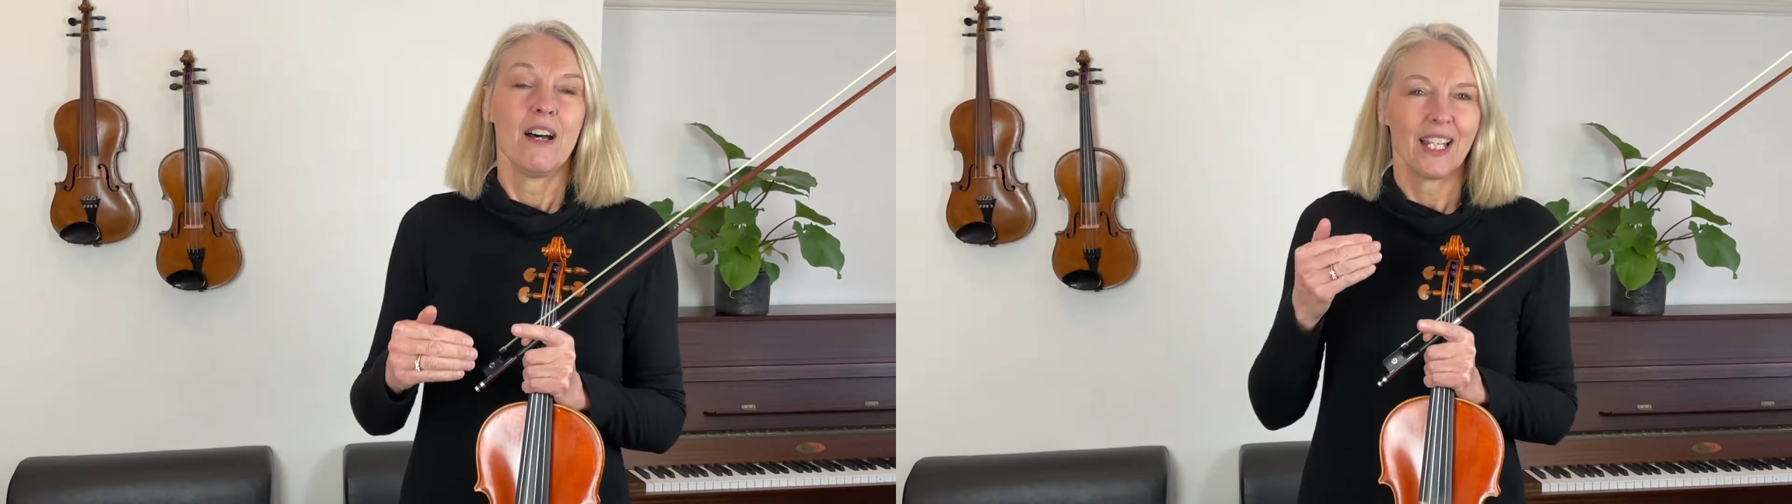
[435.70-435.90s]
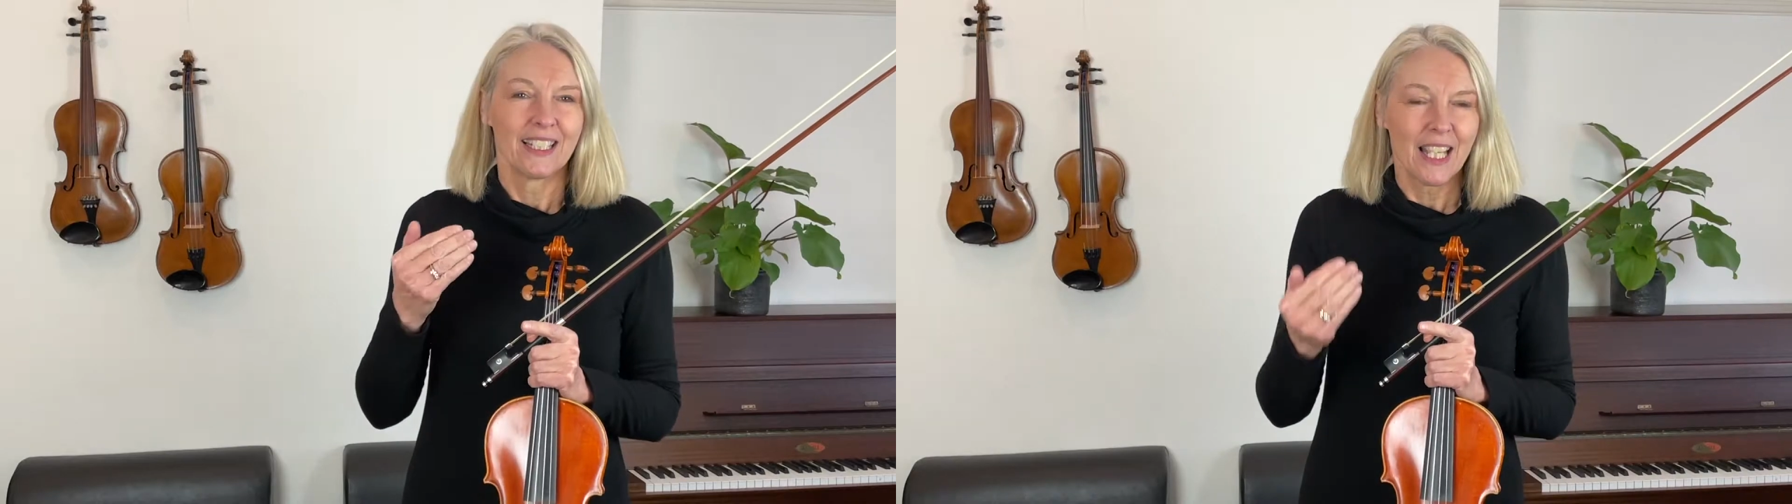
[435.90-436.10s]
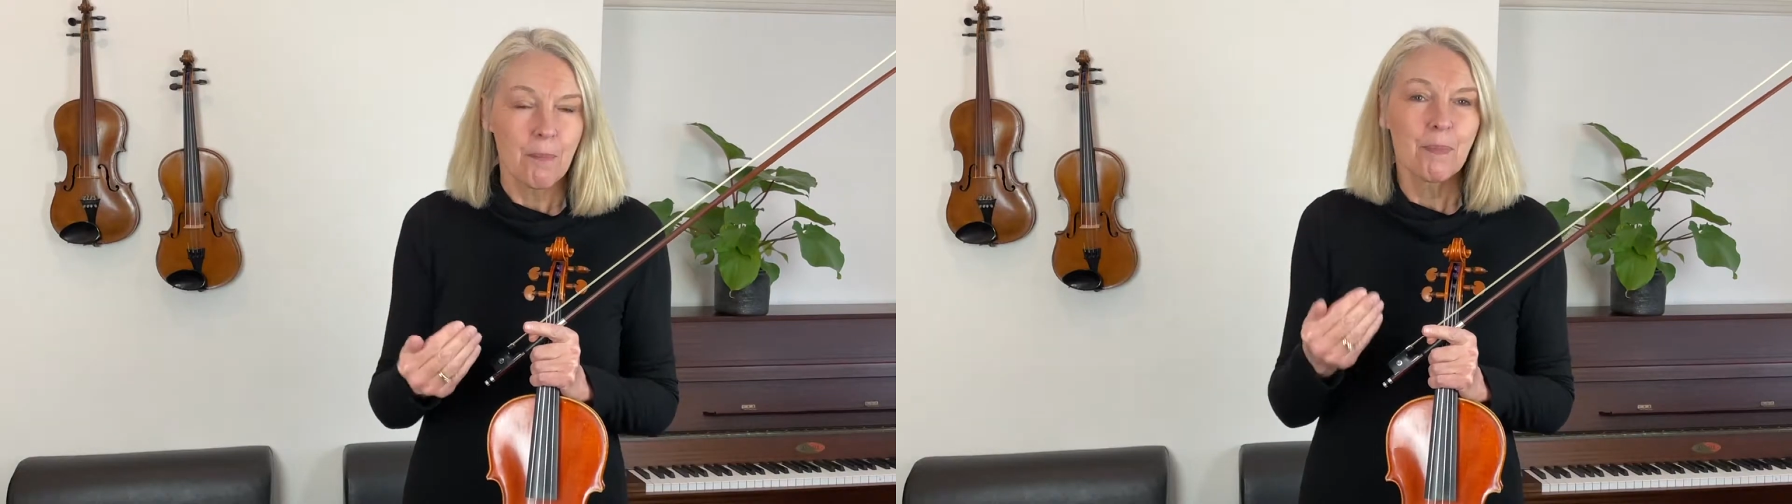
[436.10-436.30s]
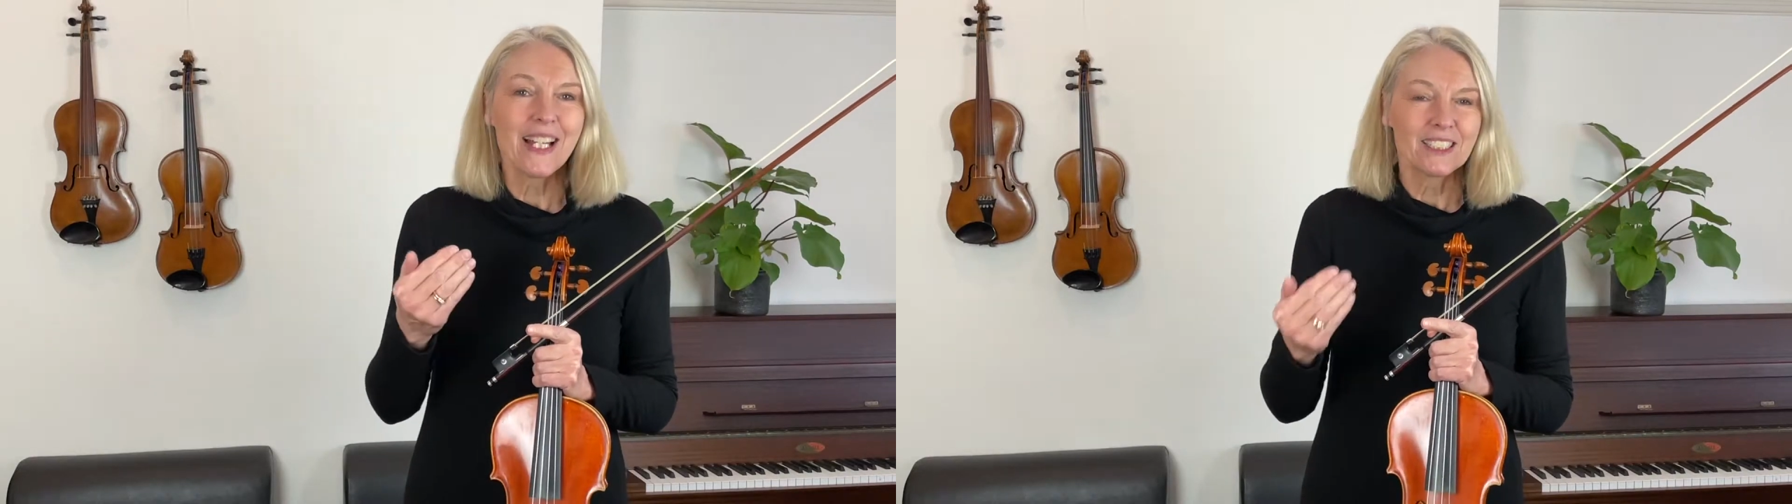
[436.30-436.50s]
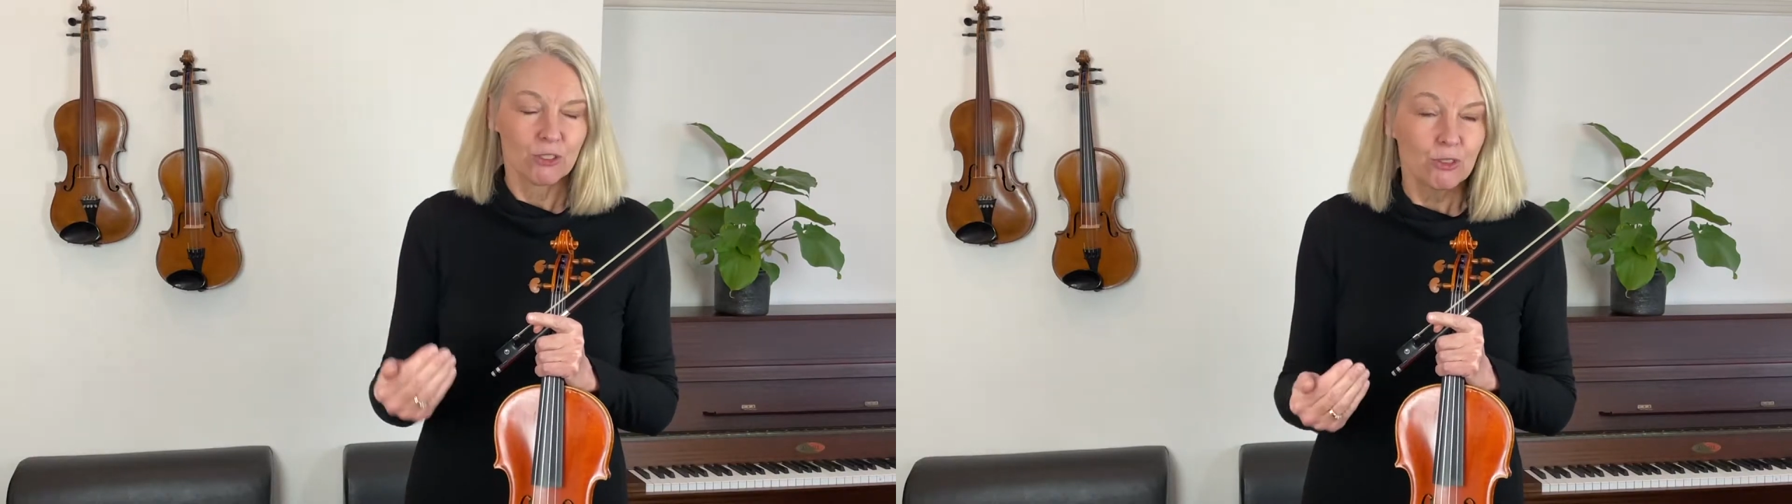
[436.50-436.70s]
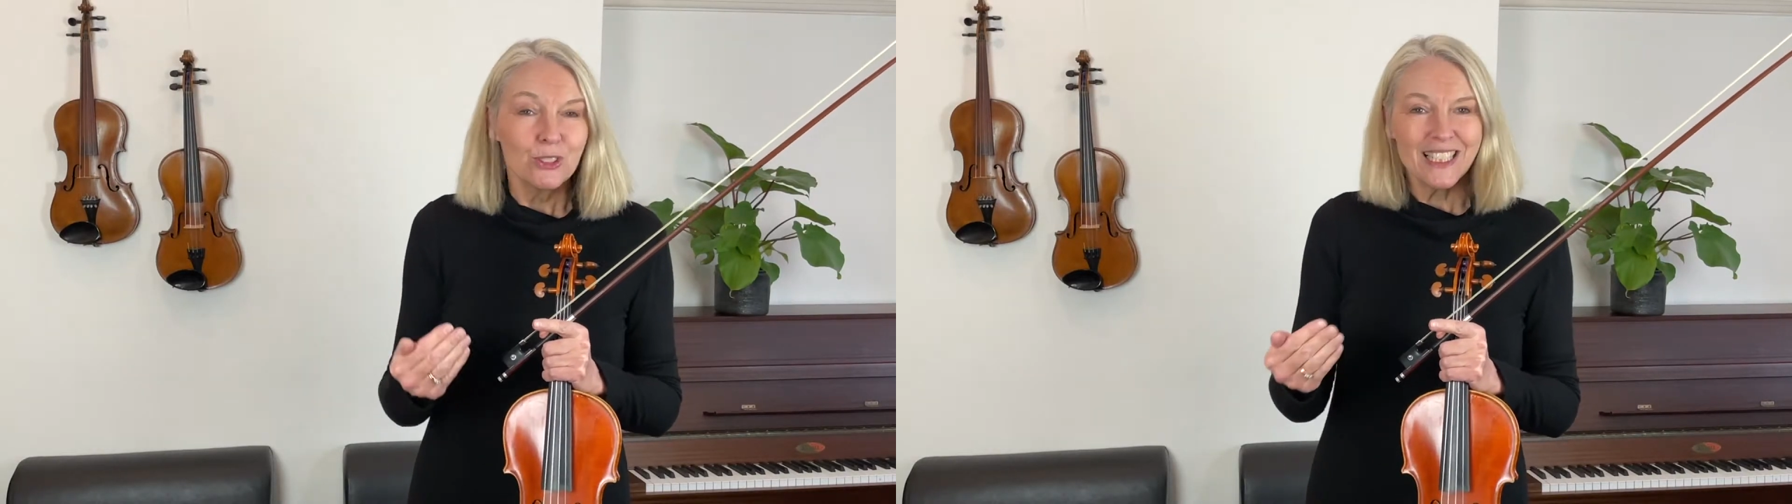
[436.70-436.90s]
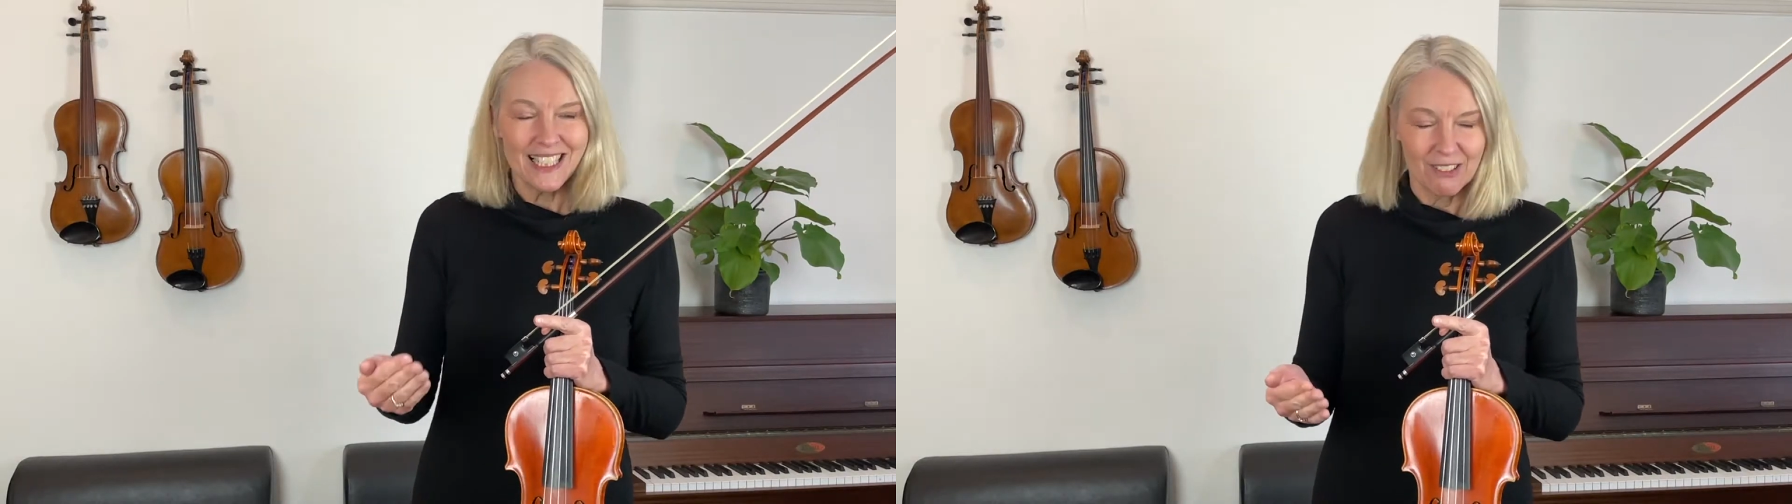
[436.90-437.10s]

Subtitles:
get better really,